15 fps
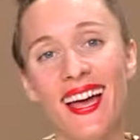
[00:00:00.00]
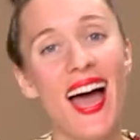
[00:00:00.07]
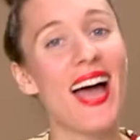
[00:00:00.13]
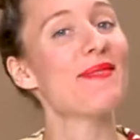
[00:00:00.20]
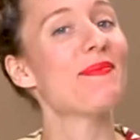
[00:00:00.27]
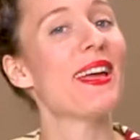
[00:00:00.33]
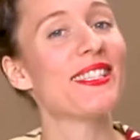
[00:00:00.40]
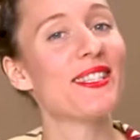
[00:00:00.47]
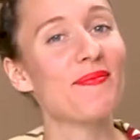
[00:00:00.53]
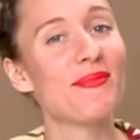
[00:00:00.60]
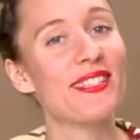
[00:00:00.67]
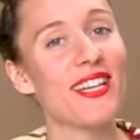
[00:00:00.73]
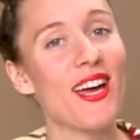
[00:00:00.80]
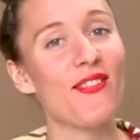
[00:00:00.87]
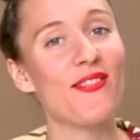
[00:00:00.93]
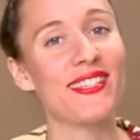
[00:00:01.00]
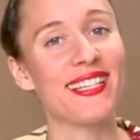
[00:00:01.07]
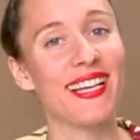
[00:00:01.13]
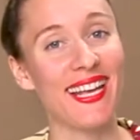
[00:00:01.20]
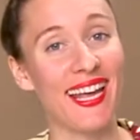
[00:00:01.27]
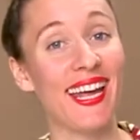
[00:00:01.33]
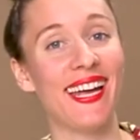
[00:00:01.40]
I made some stuff as a
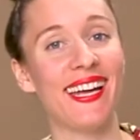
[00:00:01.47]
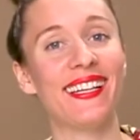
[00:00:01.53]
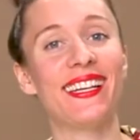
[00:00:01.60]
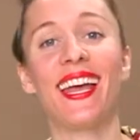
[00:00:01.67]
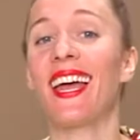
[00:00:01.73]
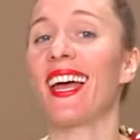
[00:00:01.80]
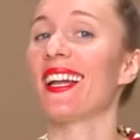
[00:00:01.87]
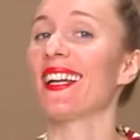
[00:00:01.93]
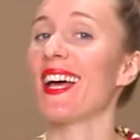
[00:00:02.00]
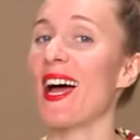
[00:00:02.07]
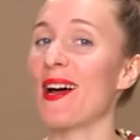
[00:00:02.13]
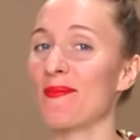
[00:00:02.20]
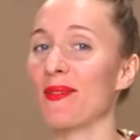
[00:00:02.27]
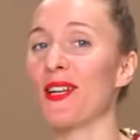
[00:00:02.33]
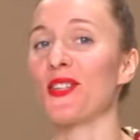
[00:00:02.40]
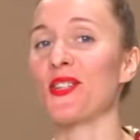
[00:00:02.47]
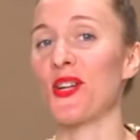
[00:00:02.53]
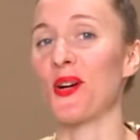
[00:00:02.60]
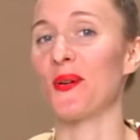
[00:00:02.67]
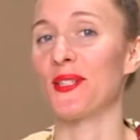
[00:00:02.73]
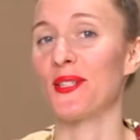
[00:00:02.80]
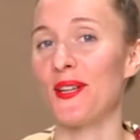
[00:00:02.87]
kid, and I'm going to
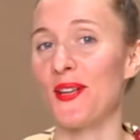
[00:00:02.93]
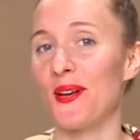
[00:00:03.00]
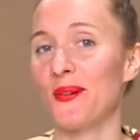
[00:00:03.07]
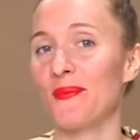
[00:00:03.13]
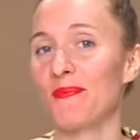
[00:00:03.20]
show it to you.